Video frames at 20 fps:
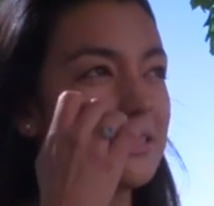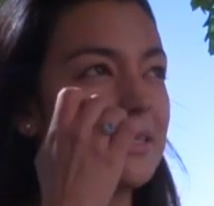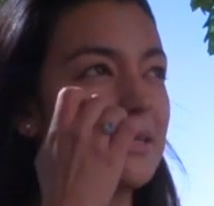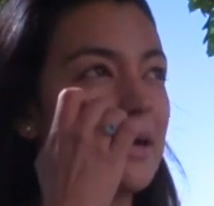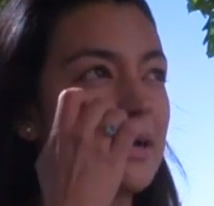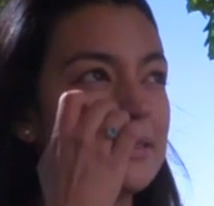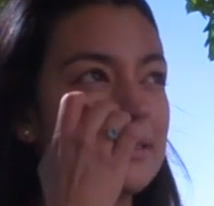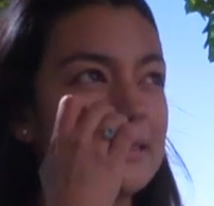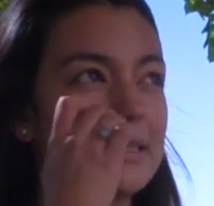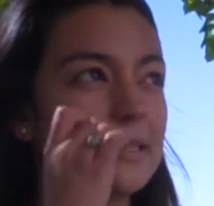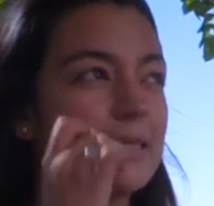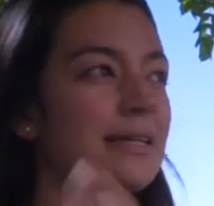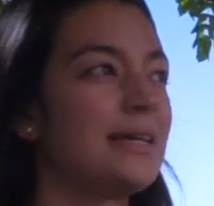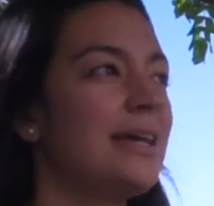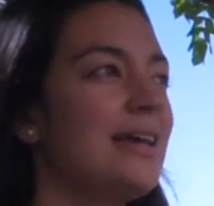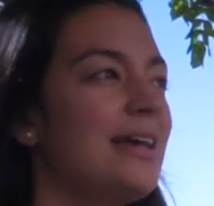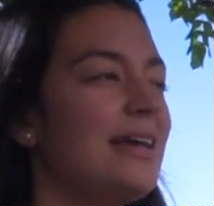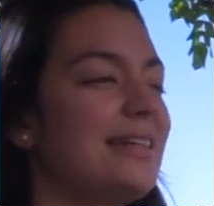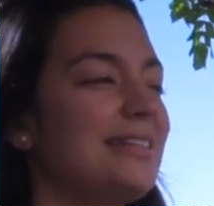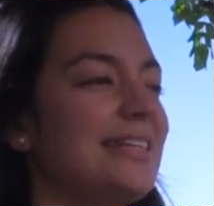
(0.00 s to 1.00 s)
and not to
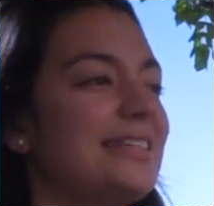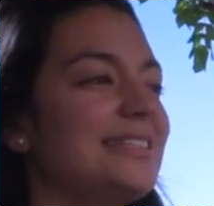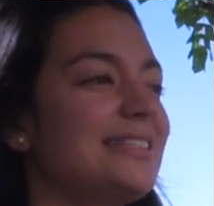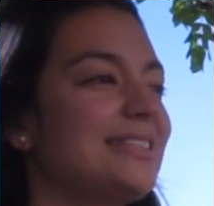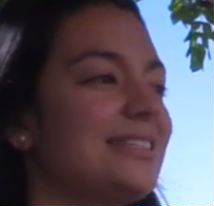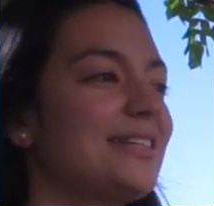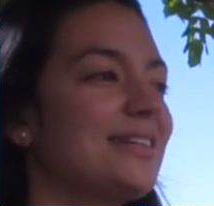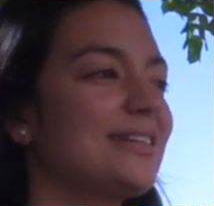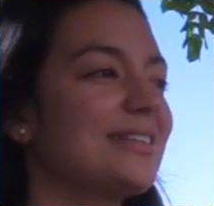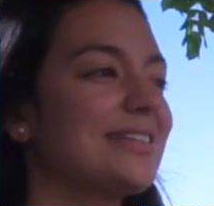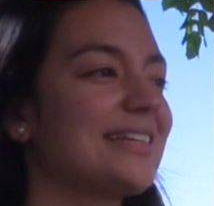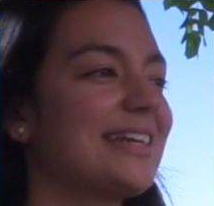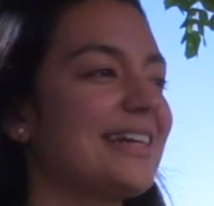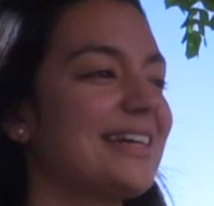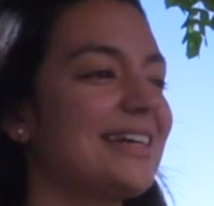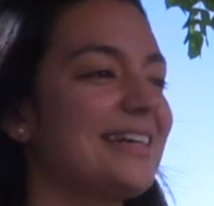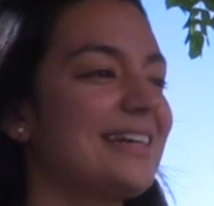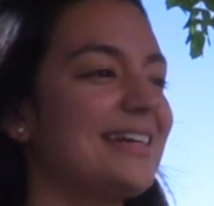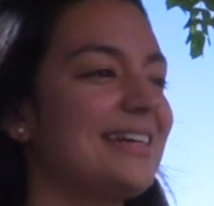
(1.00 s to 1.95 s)
necessarily